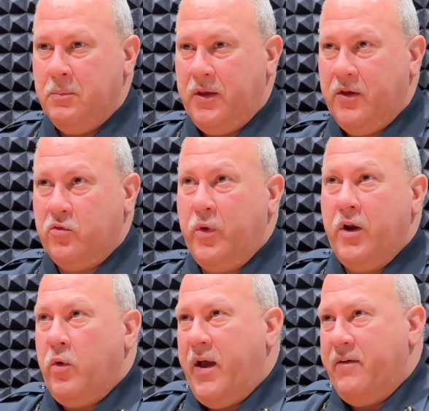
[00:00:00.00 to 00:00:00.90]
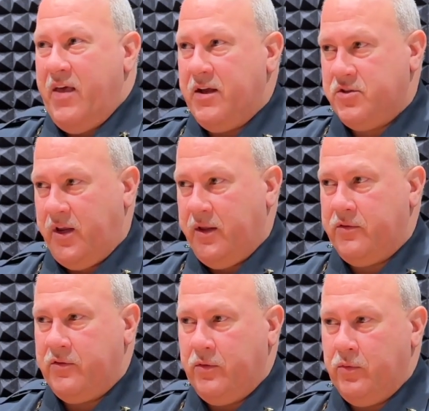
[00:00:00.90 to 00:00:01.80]
Because we don't have that
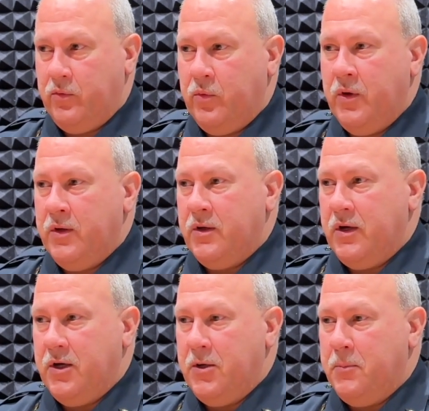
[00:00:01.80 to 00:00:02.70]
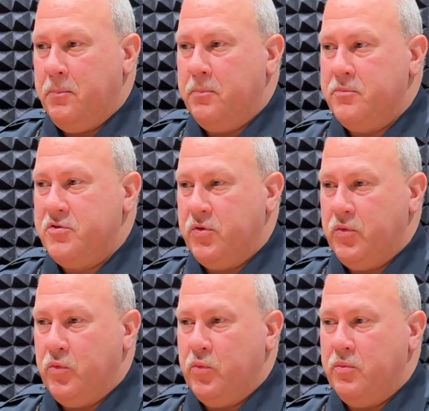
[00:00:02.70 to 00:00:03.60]
chance to
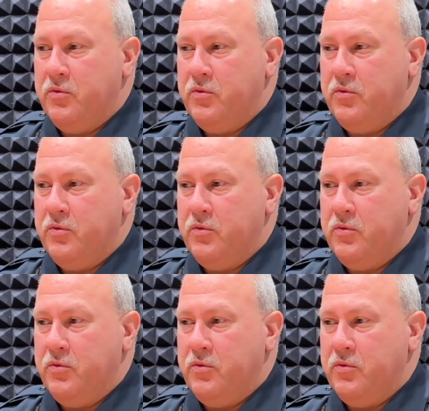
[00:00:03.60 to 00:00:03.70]
do